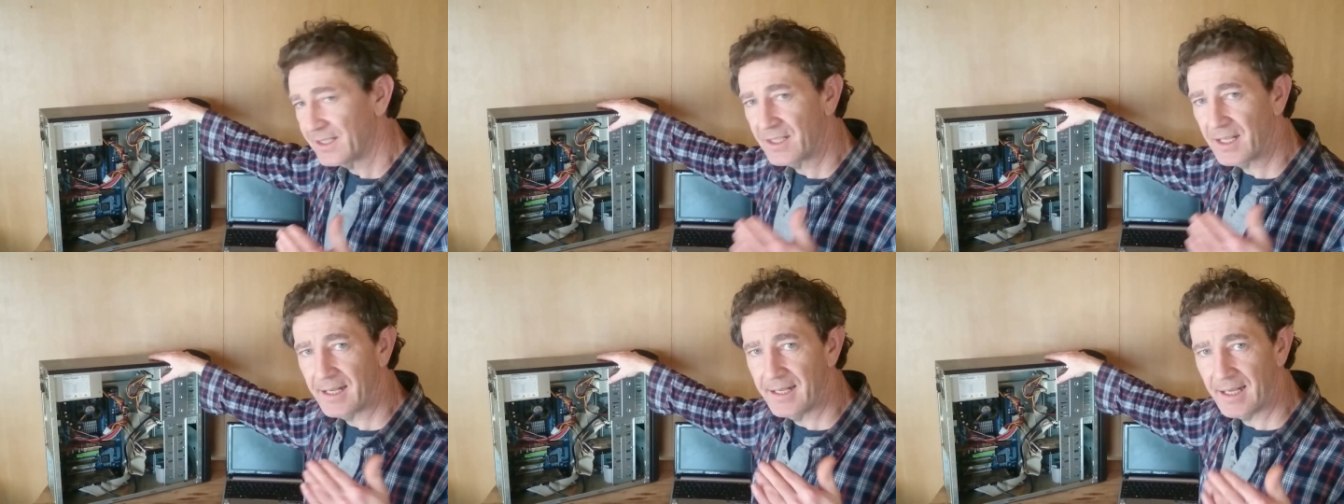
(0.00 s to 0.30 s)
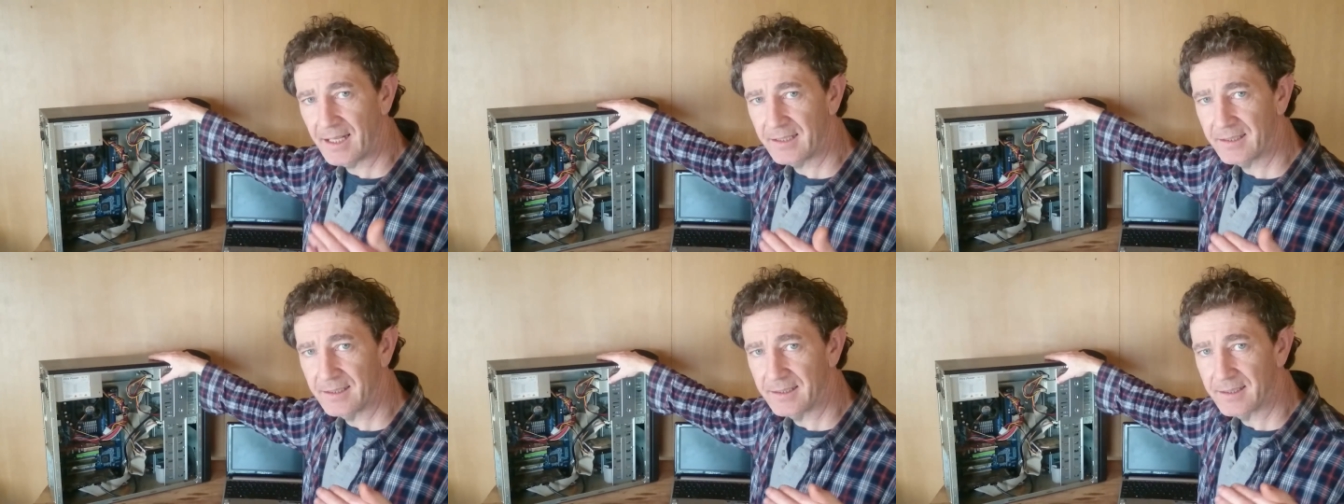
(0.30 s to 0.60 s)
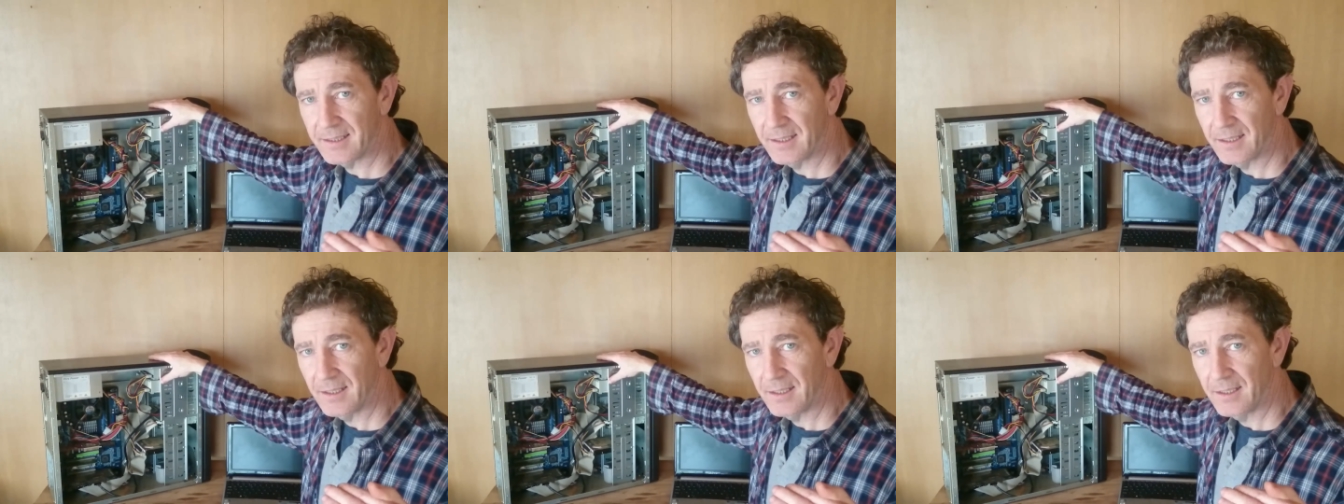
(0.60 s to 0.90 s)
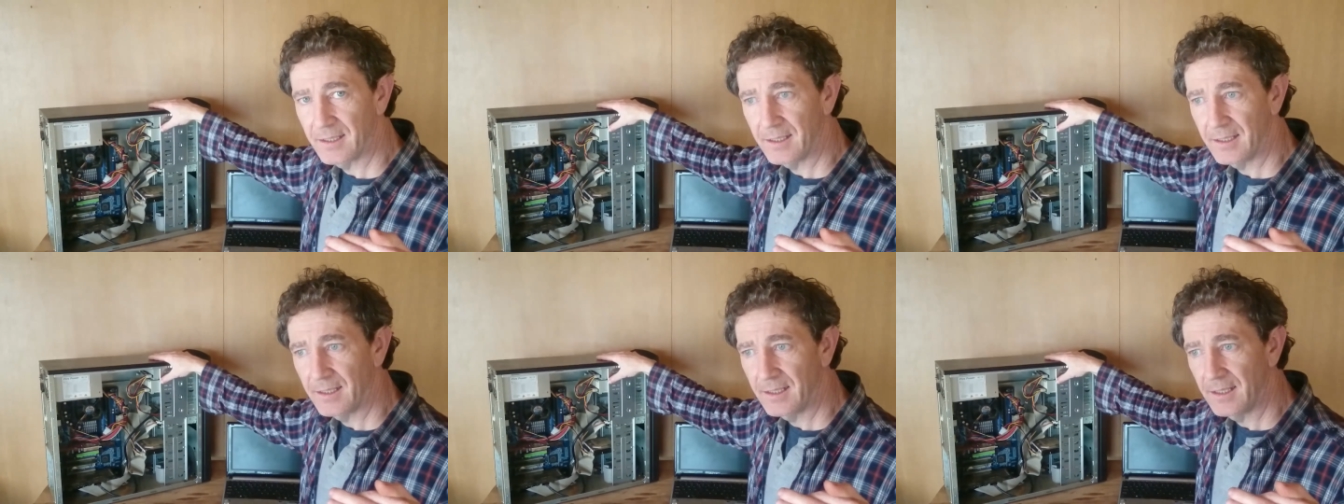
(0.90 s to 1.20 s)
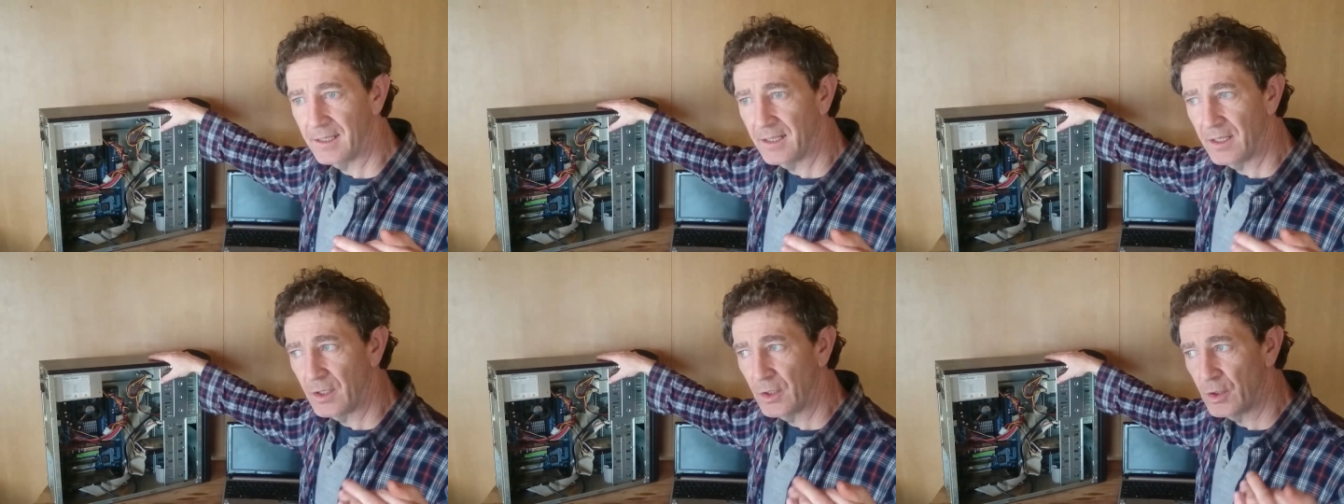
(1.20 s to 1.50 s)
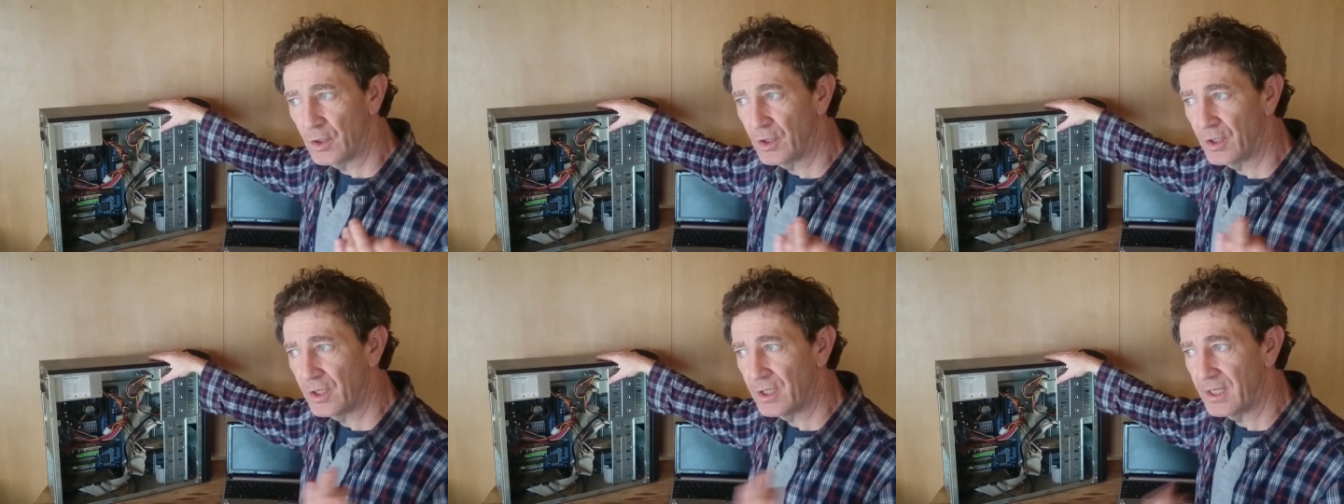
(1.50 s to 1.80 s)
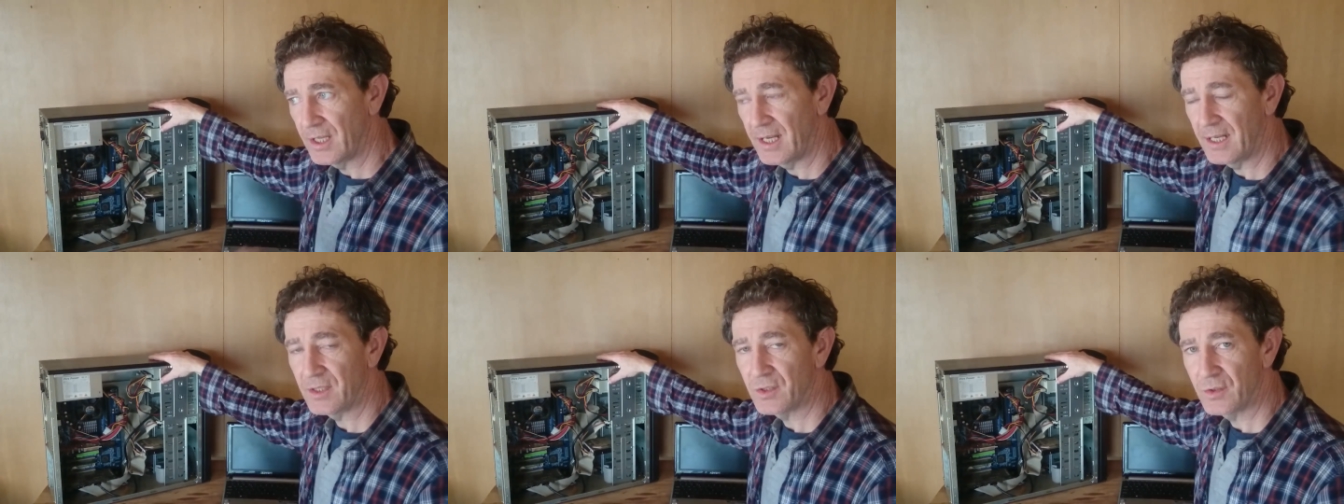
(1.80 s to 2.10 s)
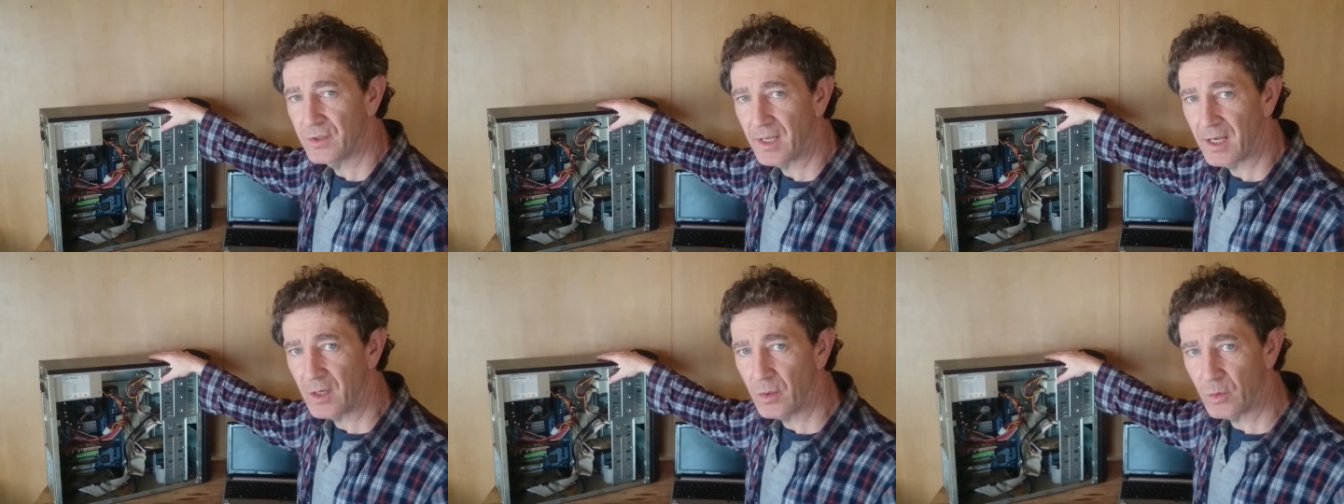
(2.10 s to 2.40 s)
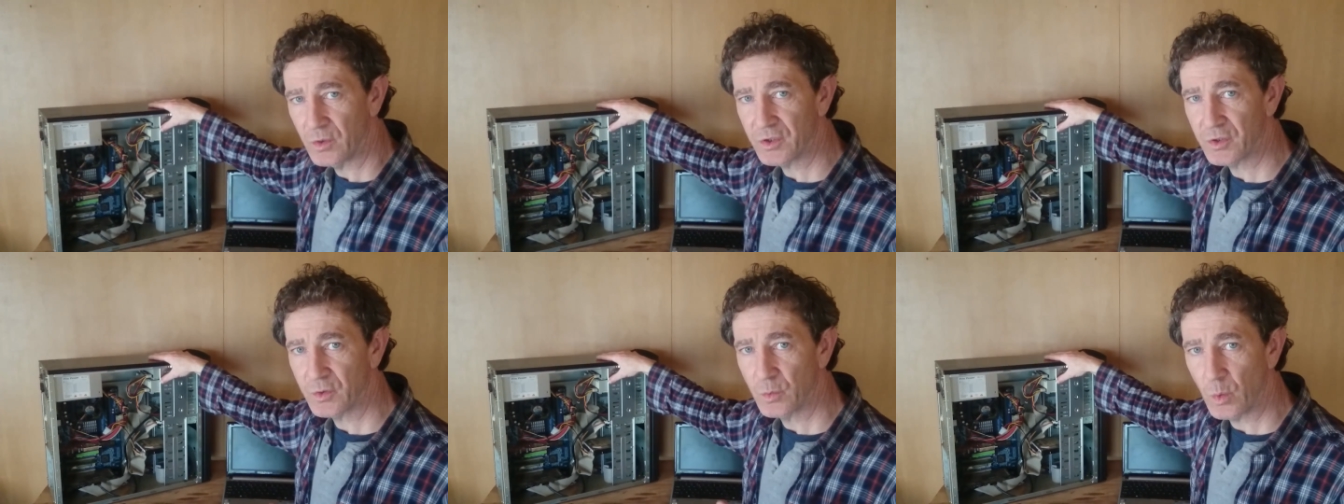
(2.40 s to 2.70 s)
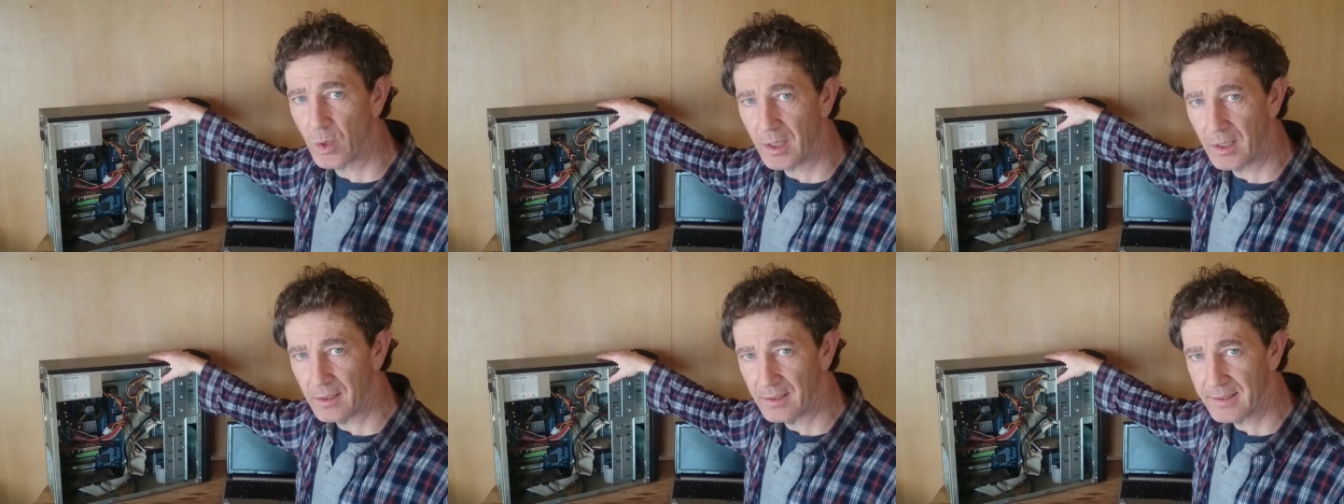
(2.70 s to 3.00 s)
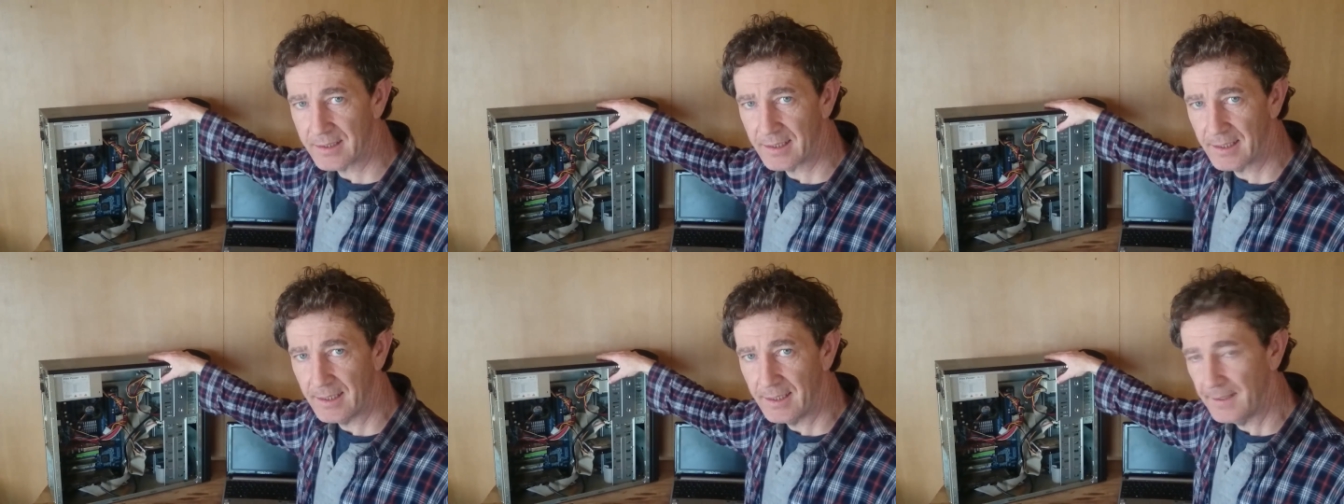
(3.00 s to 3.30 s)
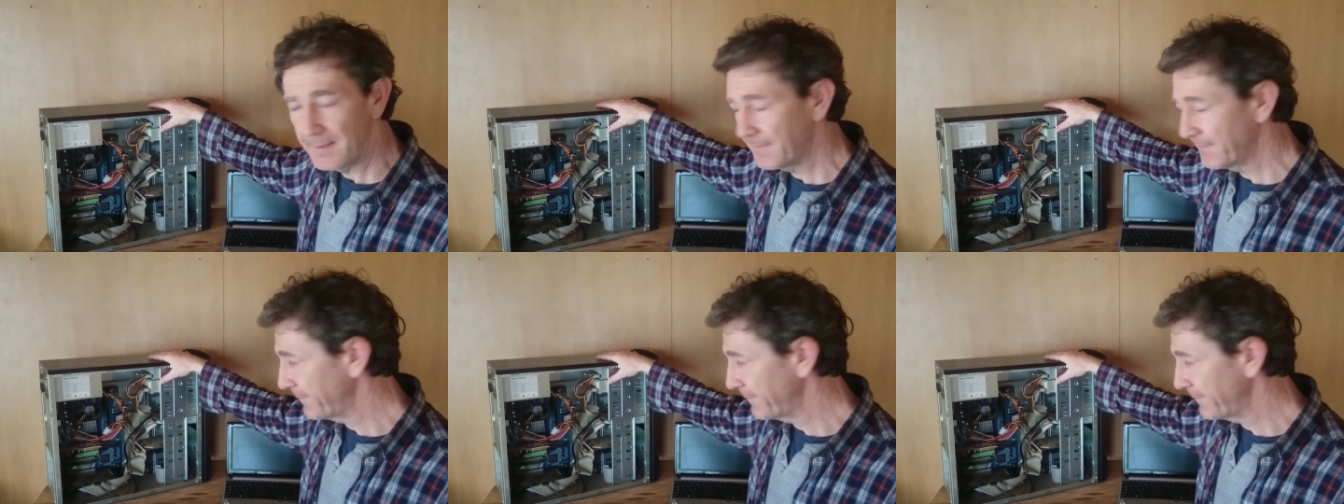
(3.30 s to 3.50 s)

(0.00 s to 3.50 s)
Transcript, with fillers: it connected into the house wirelessly